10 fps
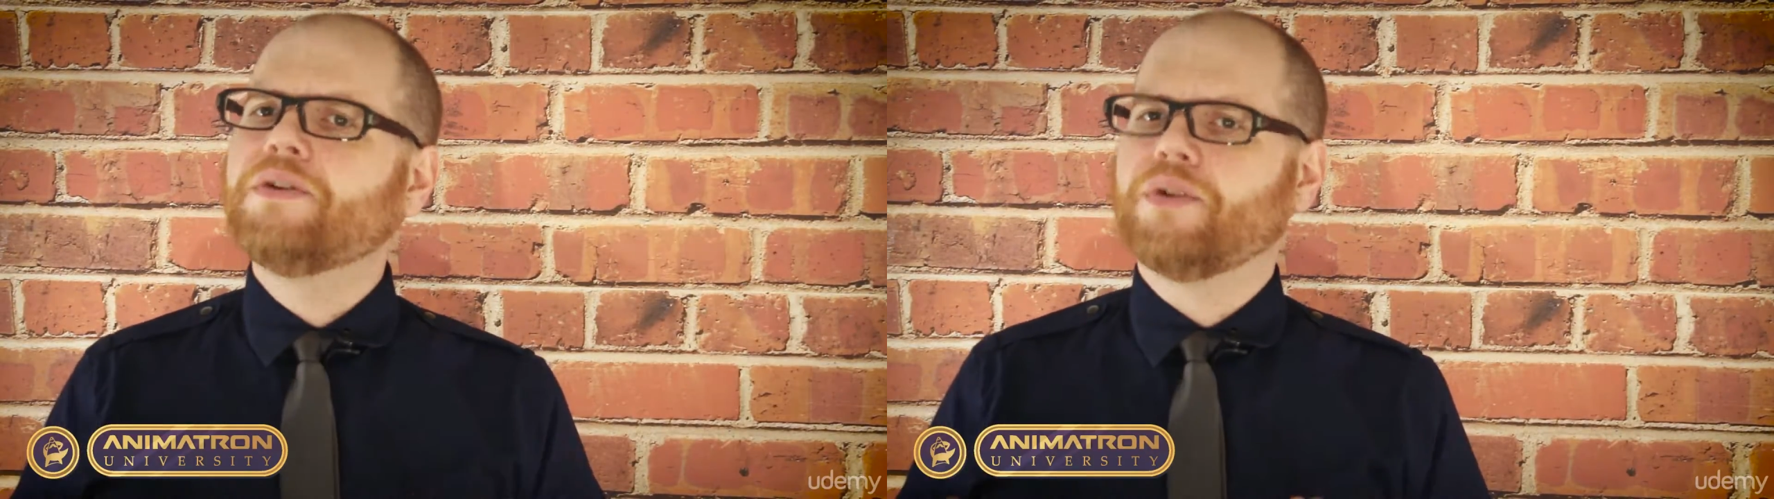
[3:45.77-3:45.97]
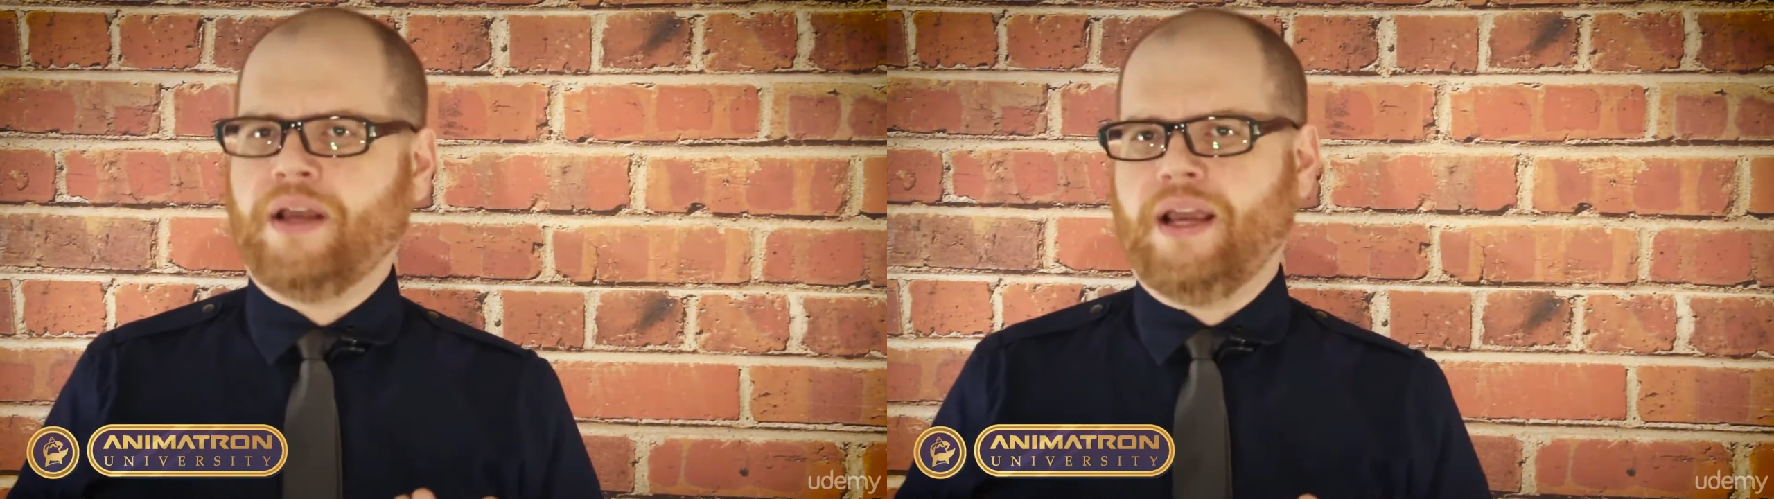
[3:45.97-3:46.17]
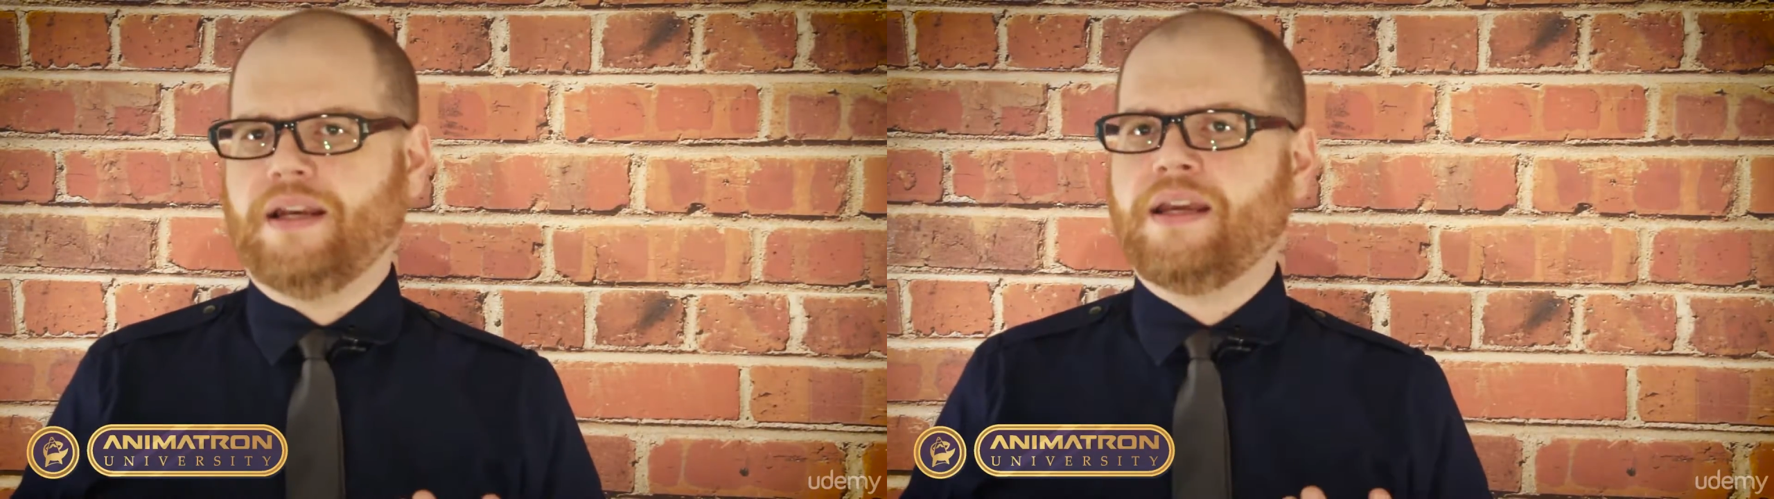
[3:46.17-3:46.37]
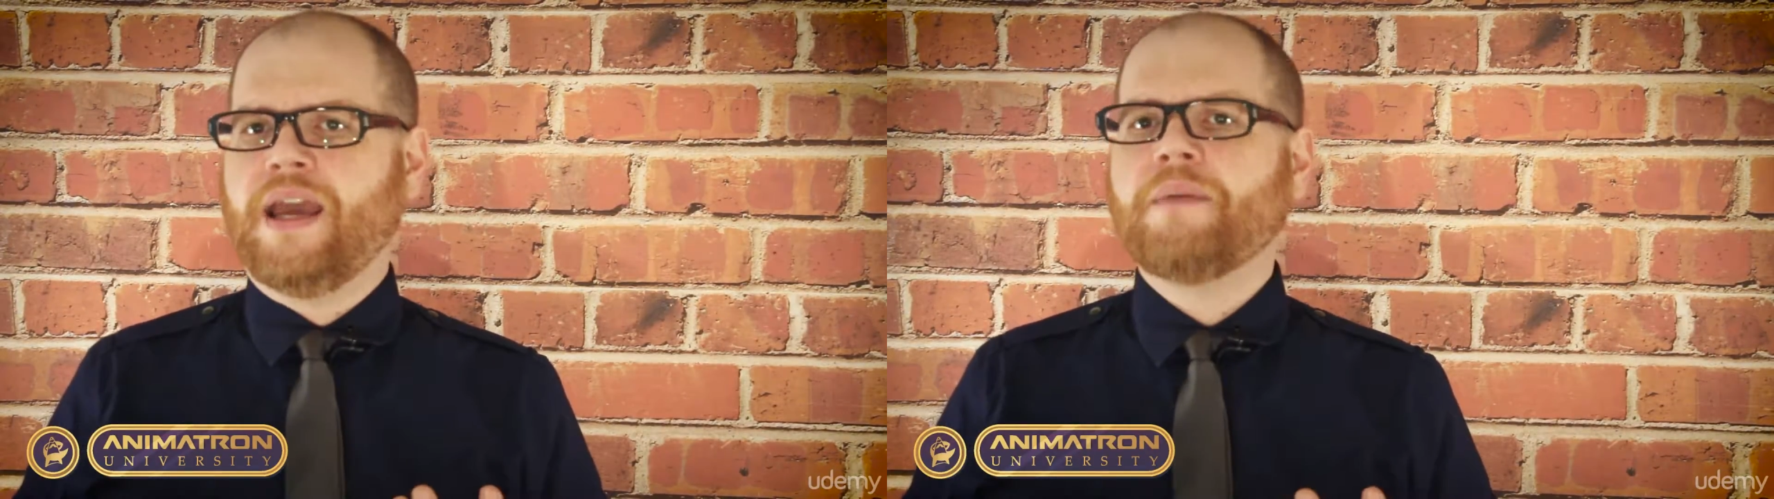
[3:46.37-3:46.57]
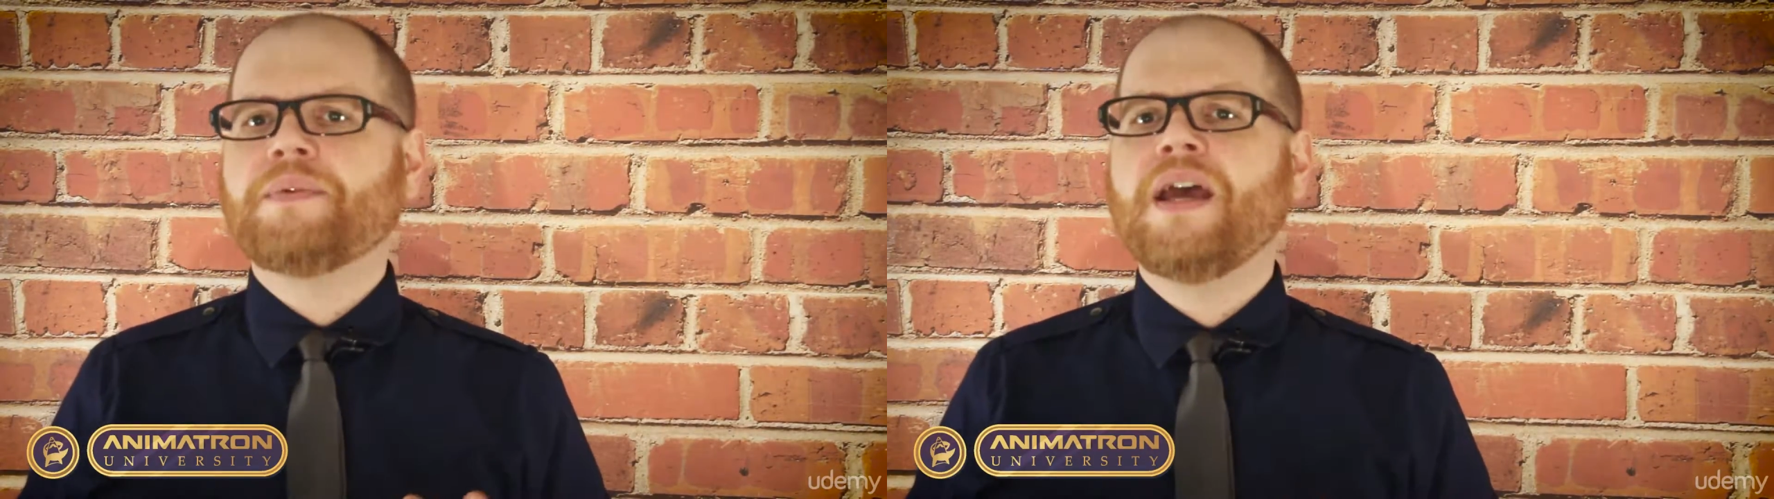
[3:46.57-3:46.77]
literal
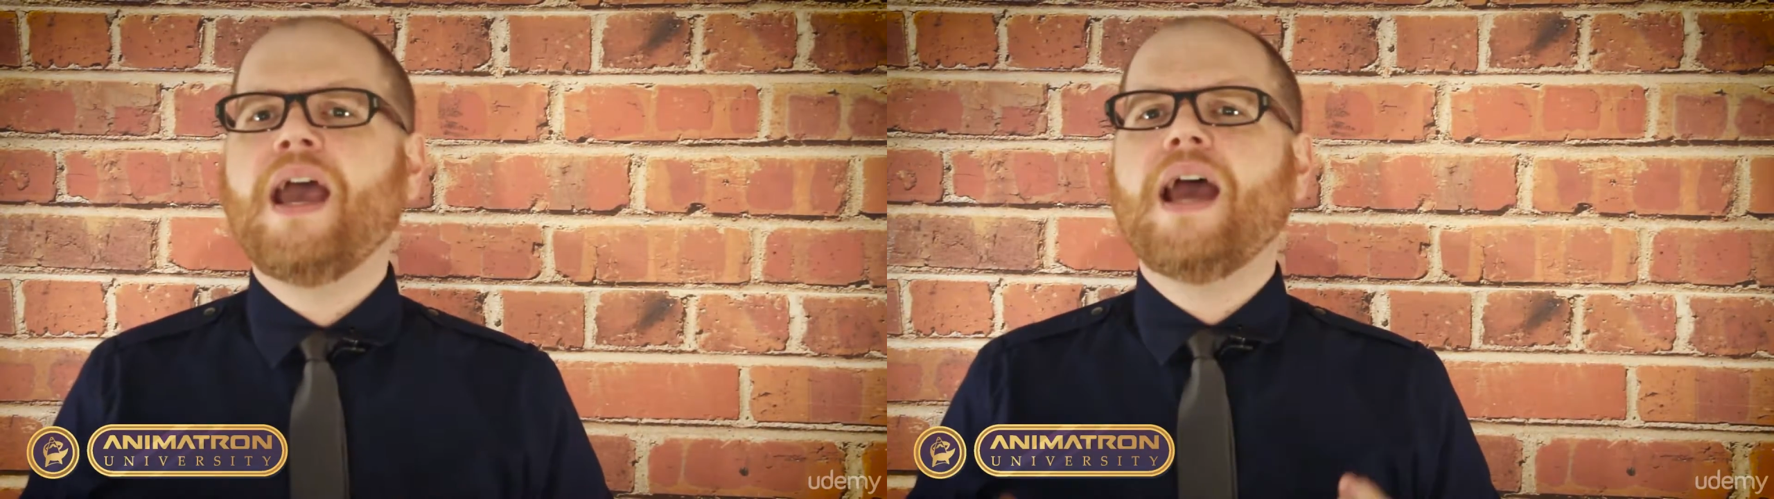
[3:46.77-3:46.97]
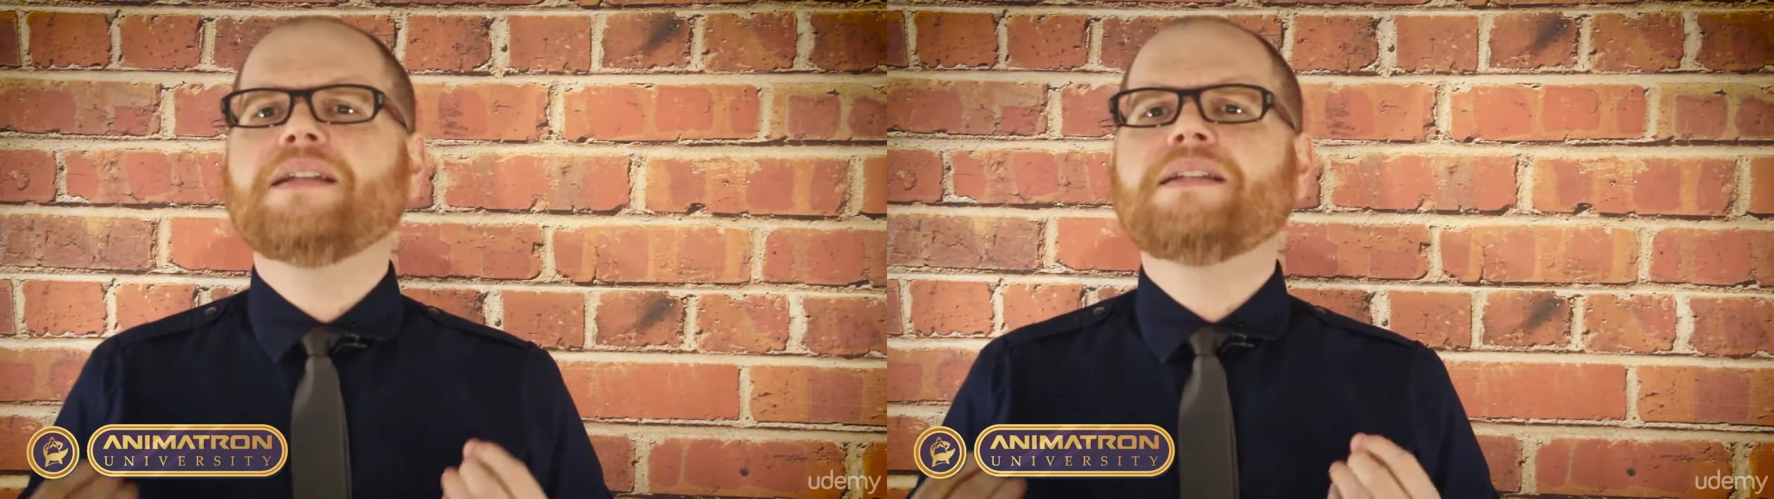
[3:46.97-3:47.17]
handicapped,